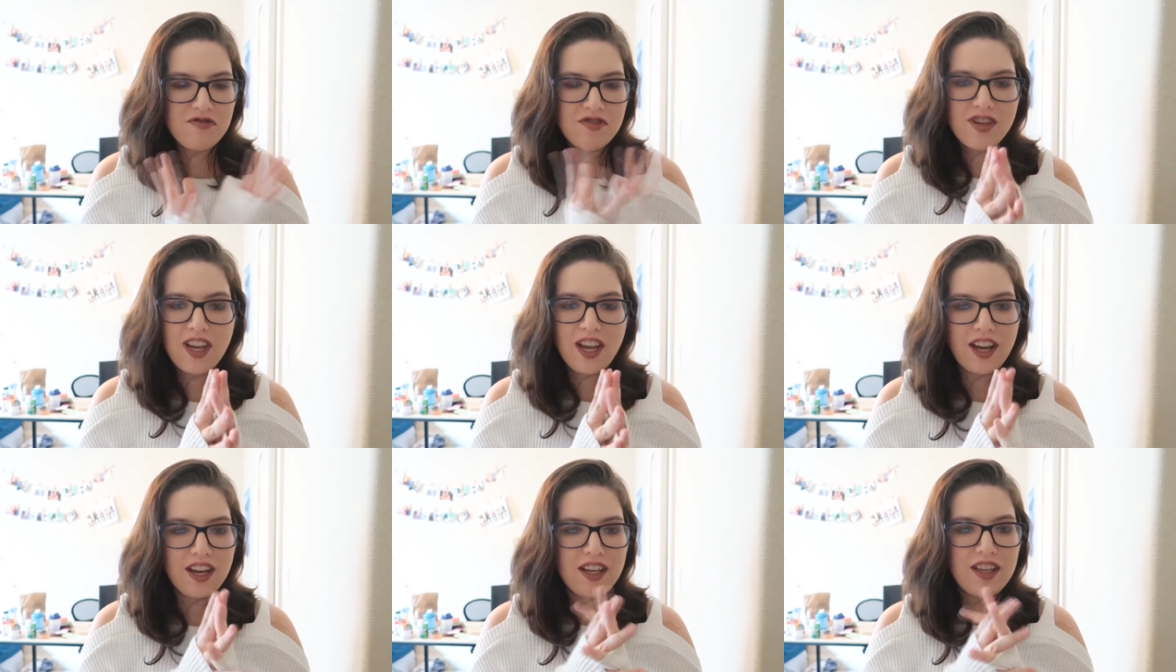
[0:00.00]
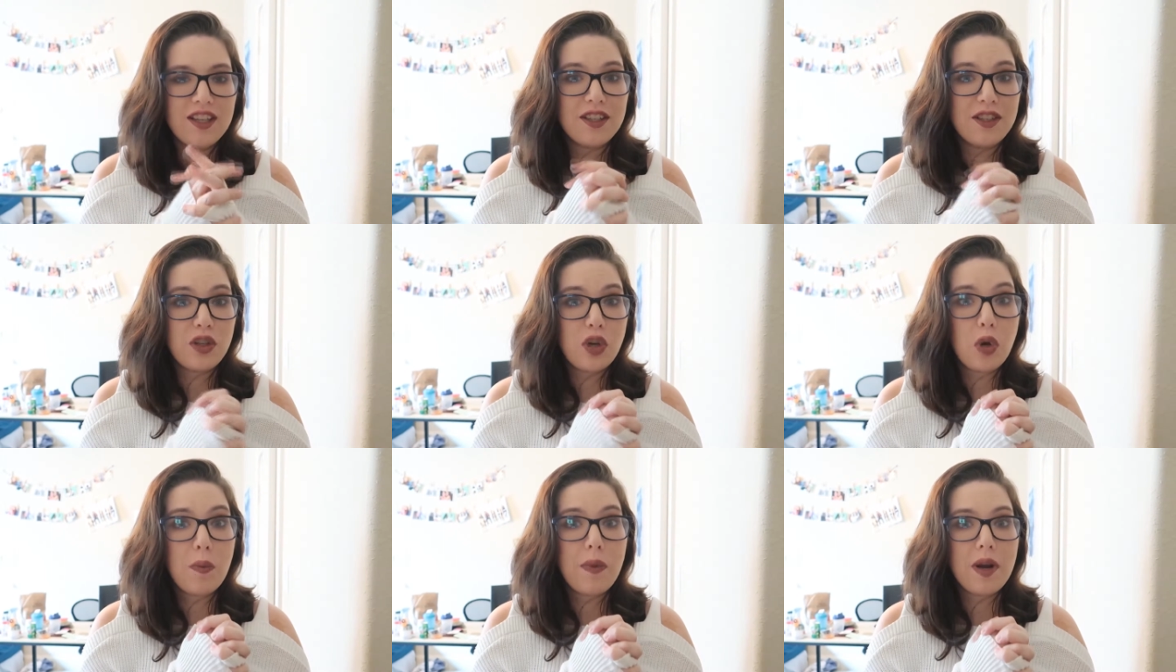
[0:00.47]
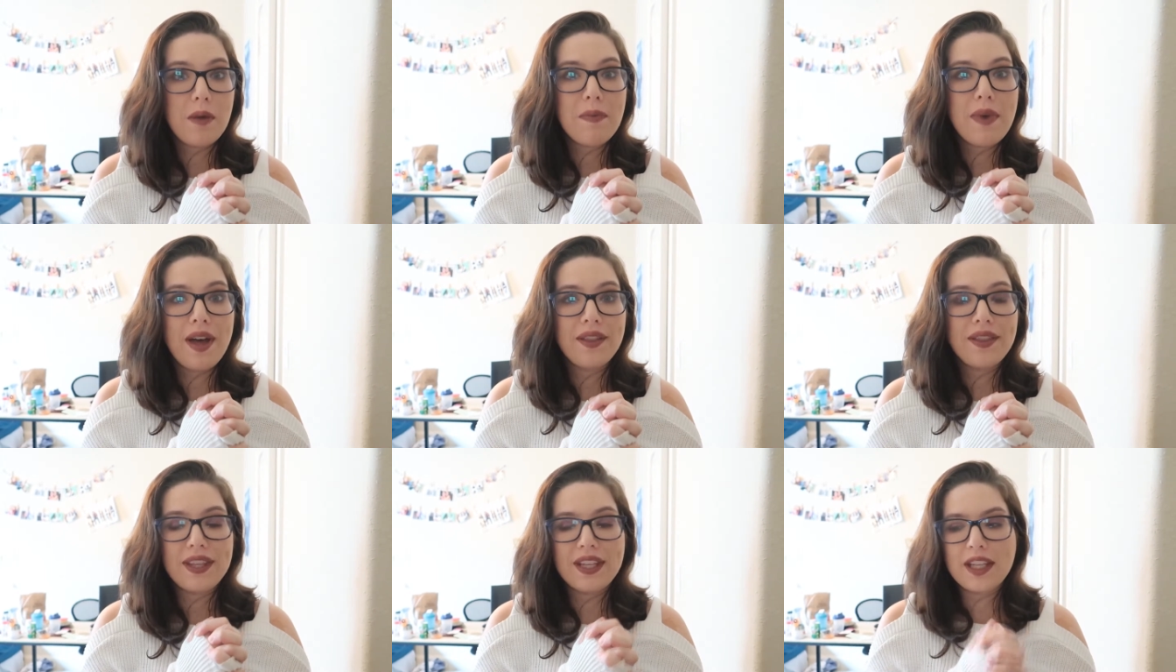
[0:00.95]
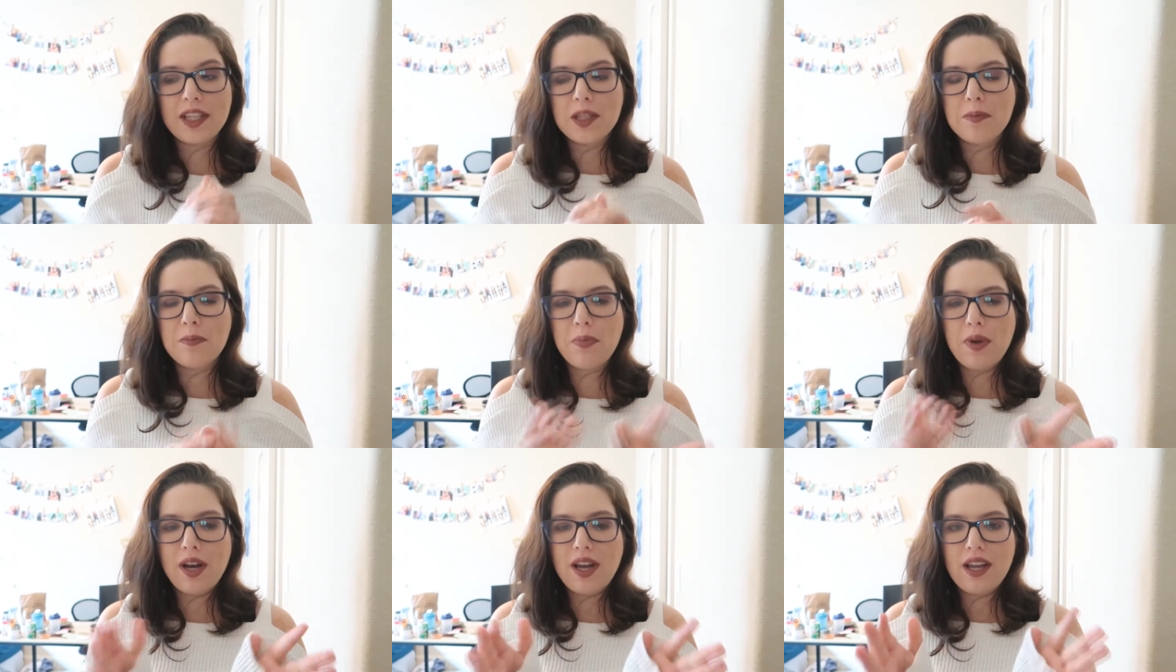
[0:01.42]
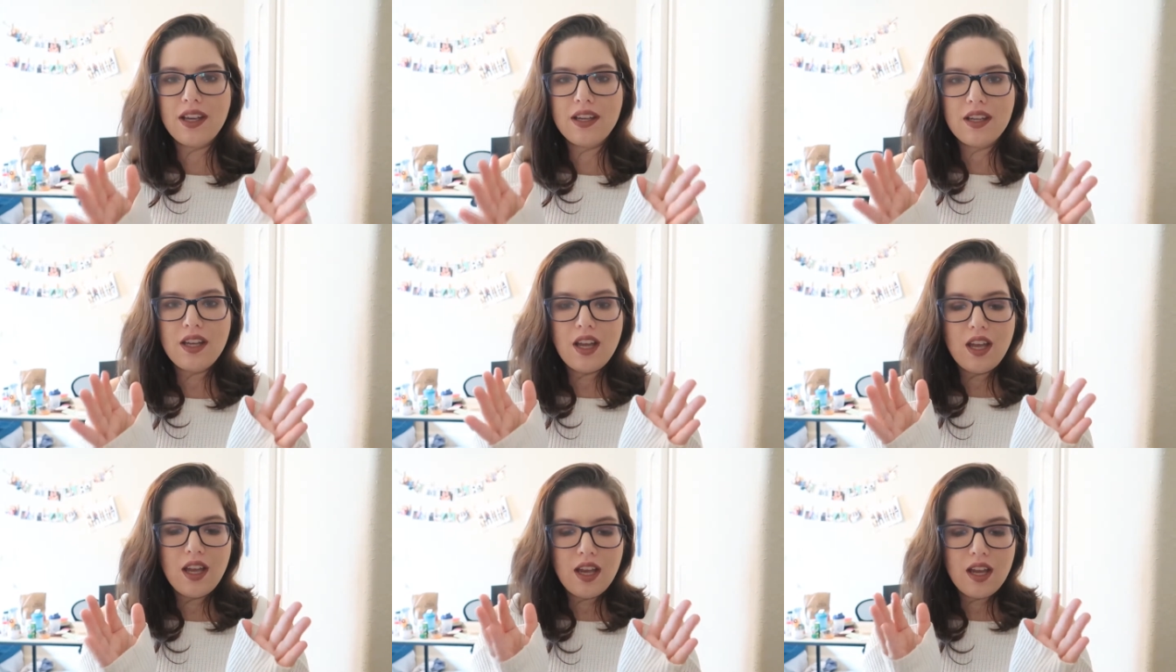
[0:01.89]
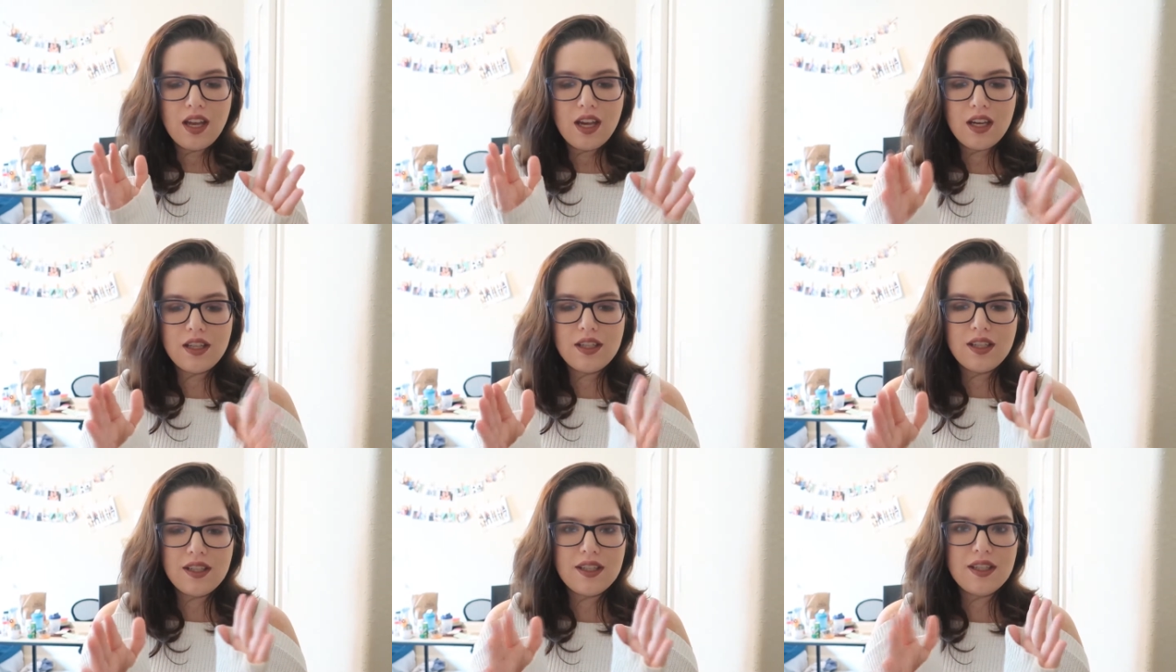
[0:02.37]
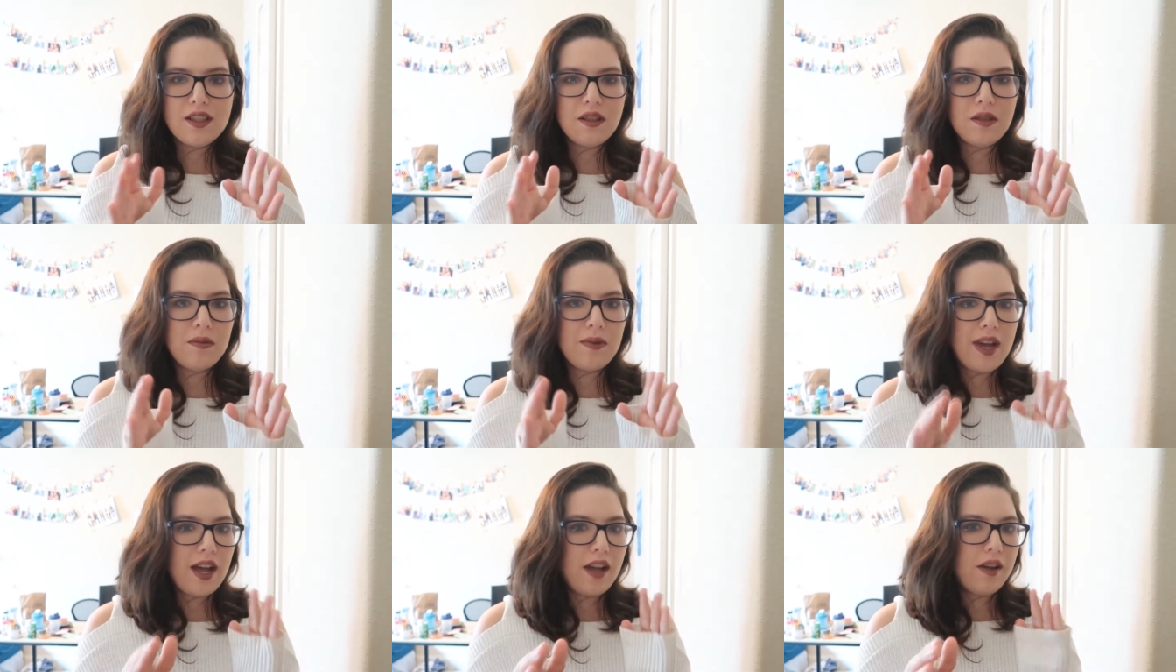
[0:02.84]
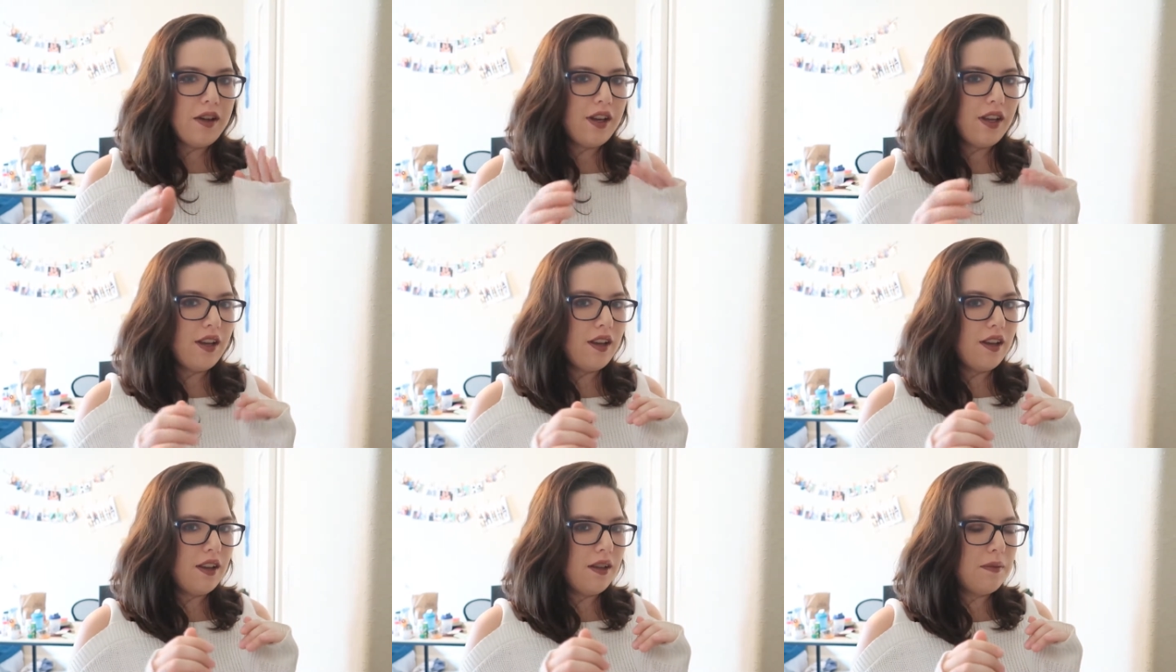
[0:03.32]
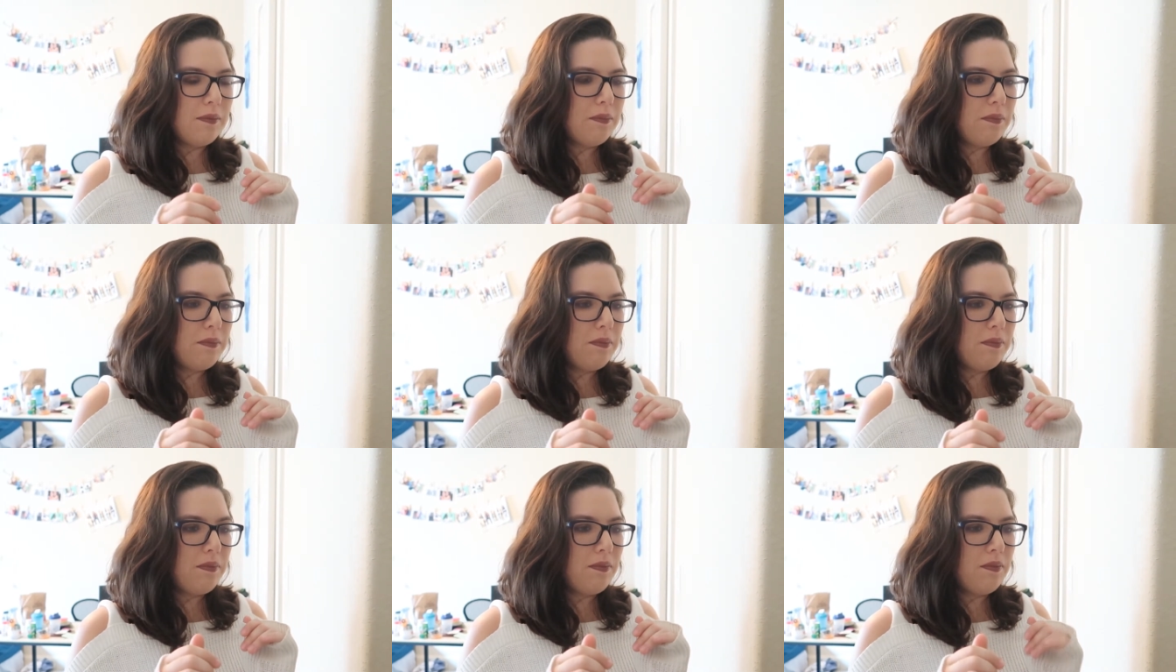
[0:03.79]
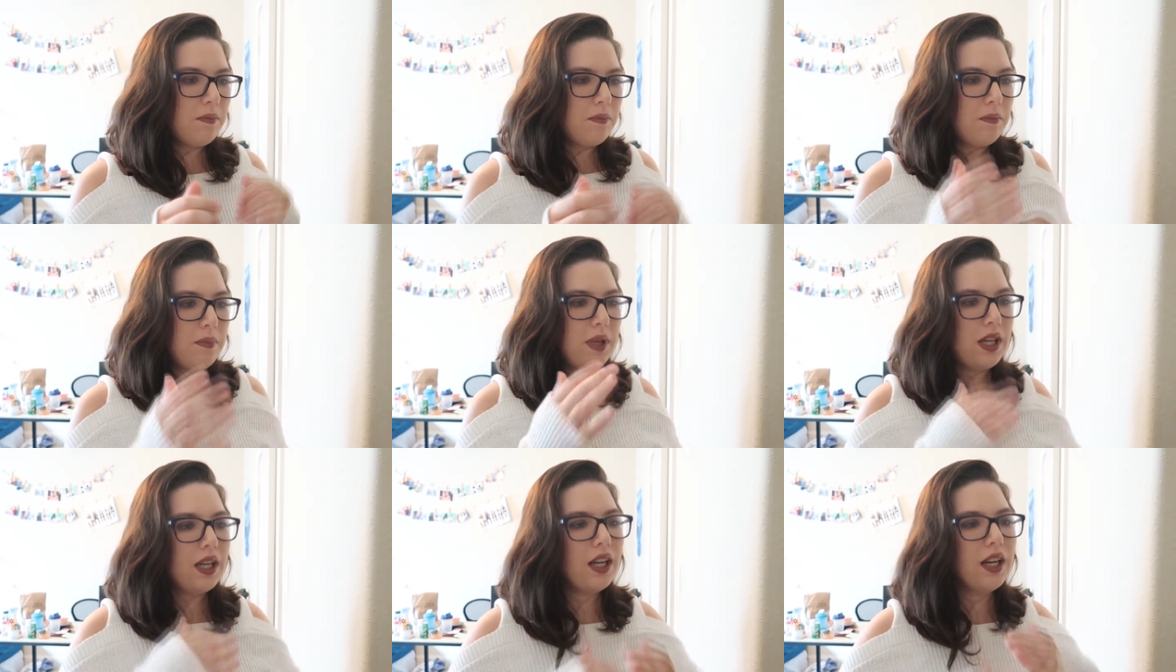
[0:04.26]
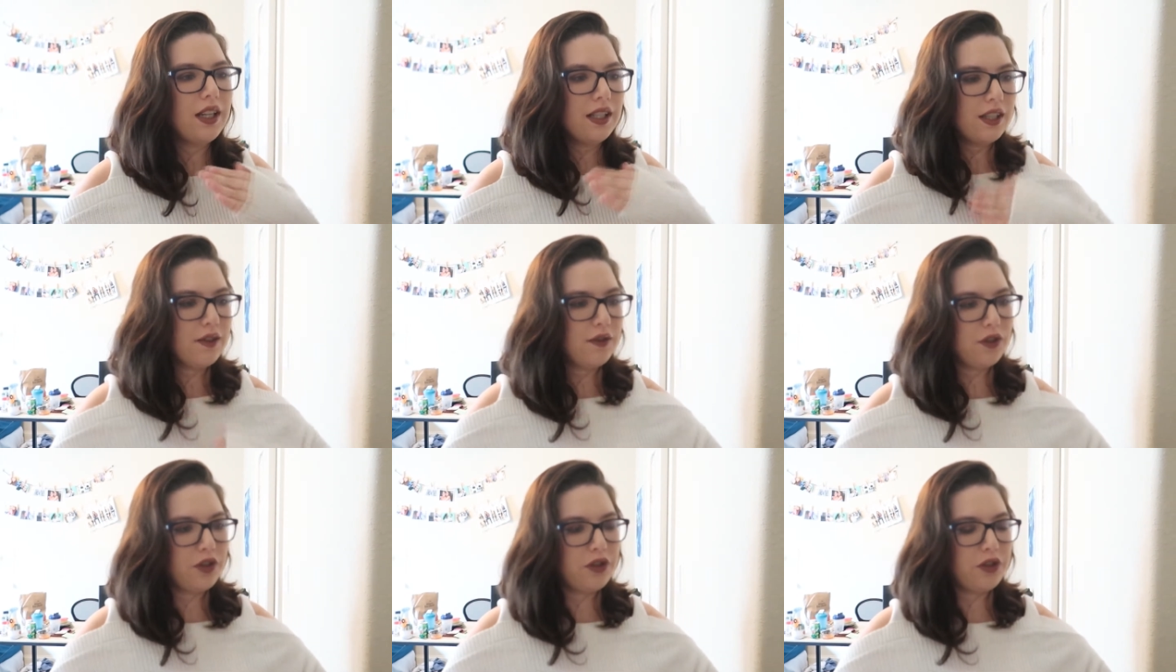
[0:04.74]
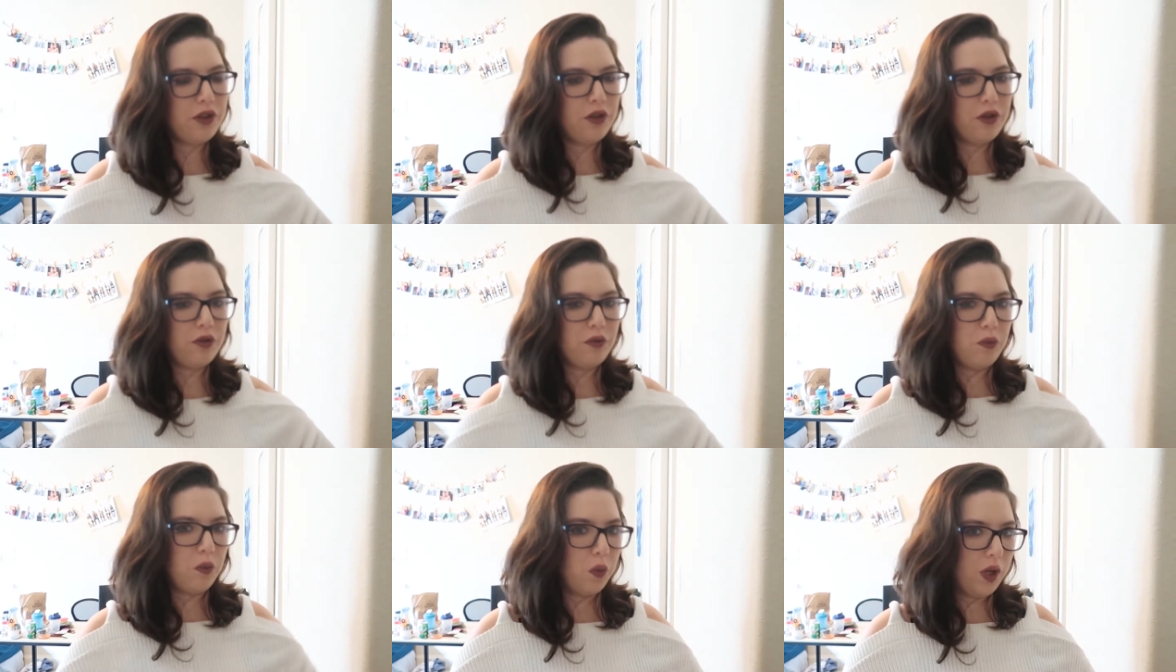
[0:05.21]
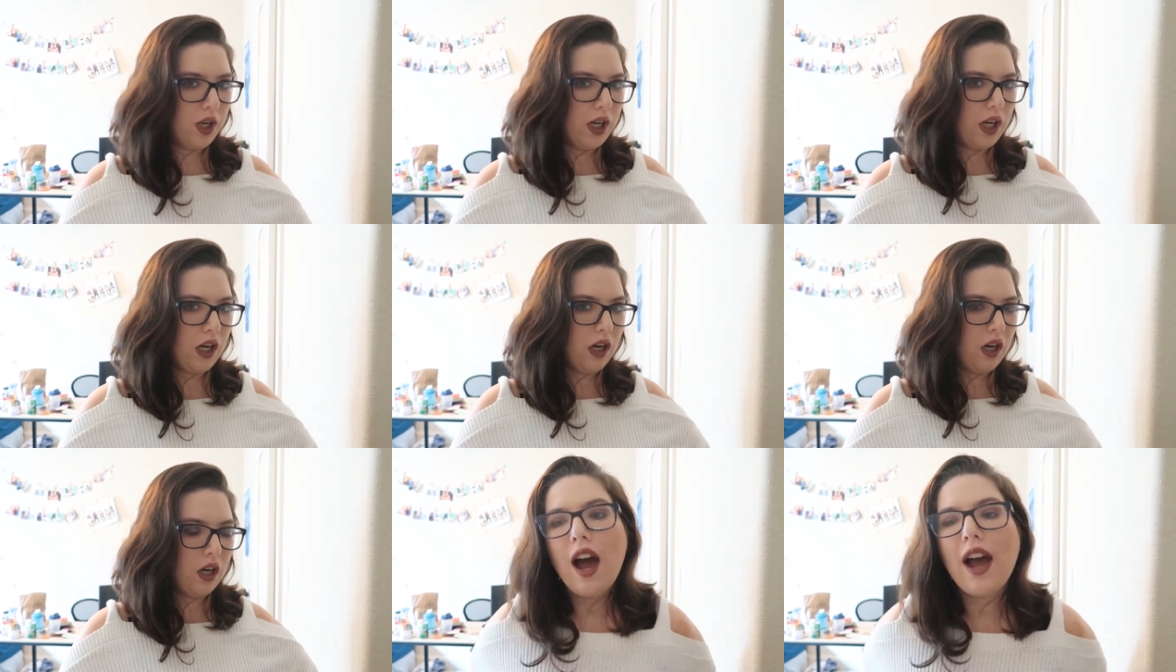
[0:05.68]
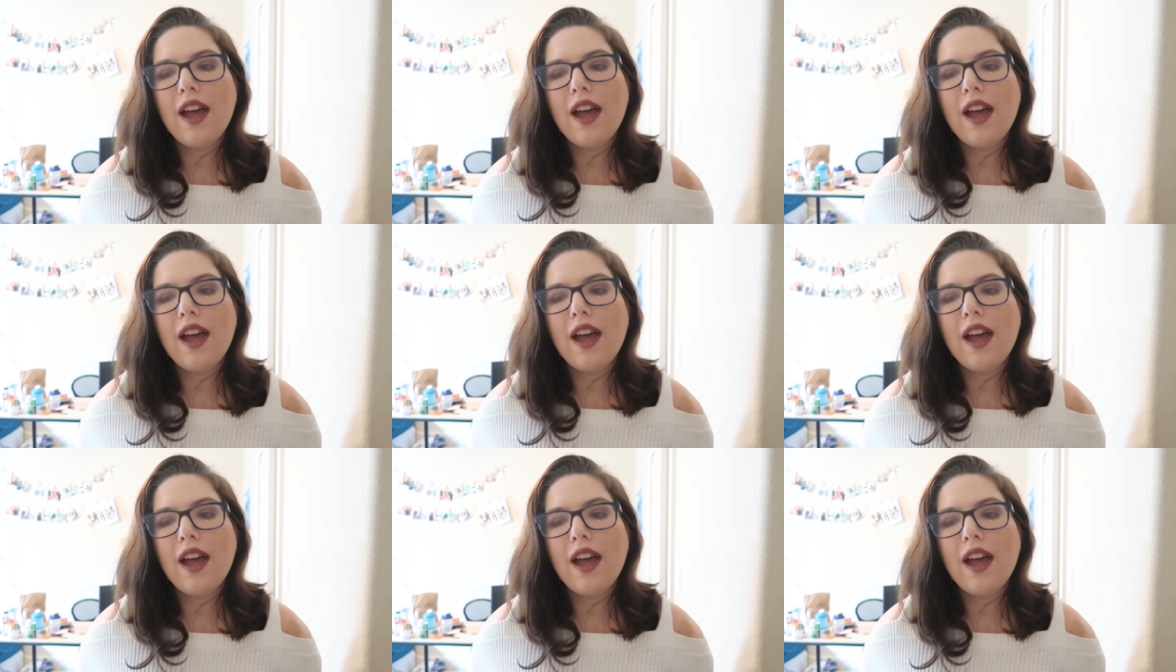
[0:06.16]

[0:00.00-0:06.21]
yeah, he does too many bad things, but he does them out because of a certain way.